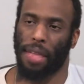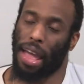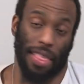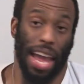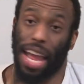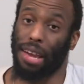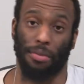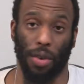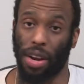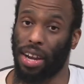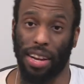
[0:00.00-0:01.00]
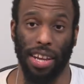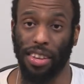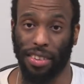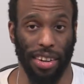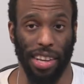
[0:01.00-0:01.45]
that ain't where it
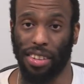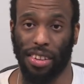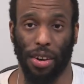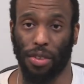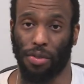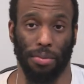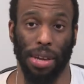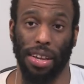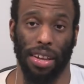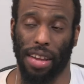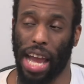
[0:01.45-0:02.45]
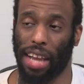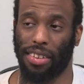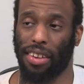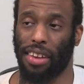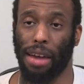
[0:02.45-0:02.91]
is on the East Coast for me. I can
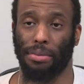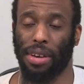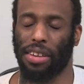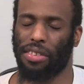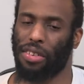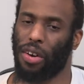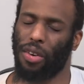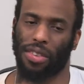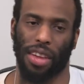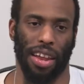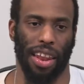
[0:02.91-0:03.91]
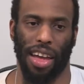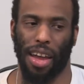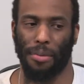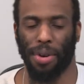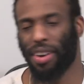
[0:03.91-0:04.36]
tell you that much. So it's kind of
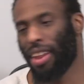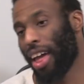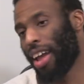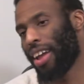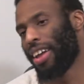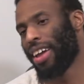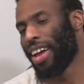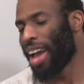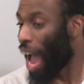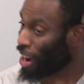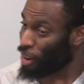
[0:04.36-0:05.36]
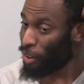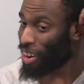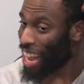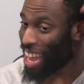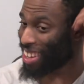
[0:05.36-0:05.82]
like, bro, like, I know
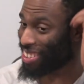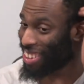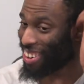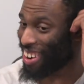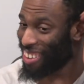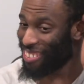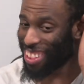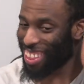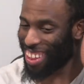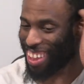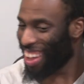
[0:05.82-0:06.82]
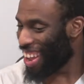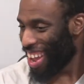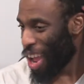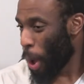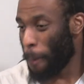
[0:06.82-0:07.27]
where Natalie's going with it,
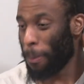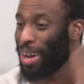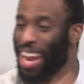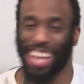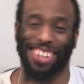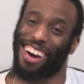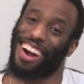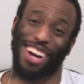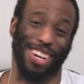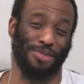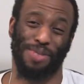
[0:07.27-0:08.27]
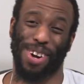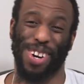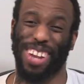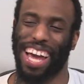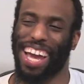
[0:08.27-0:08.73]
but that's harsh,
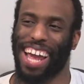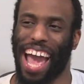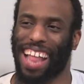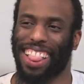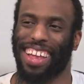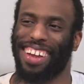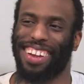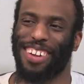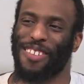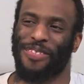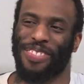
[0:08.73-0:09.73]
bro. Like, I think